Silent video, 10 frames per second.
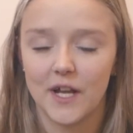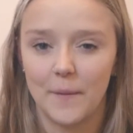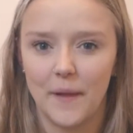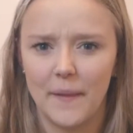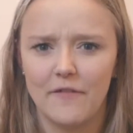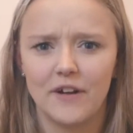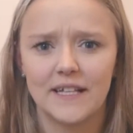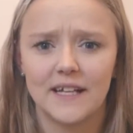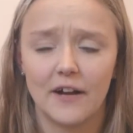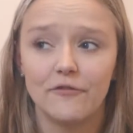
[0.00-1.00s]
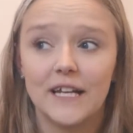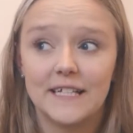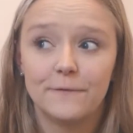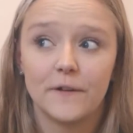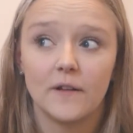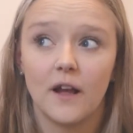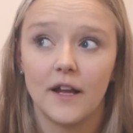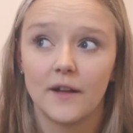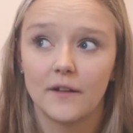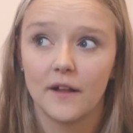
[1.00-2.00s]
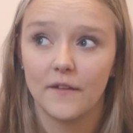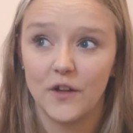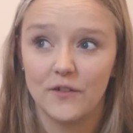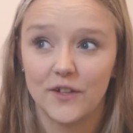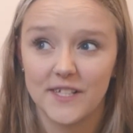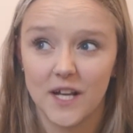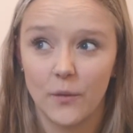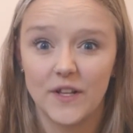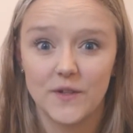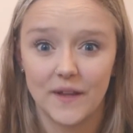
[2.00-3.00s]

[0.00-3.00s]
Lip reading: and I really did feel like at the university I went to,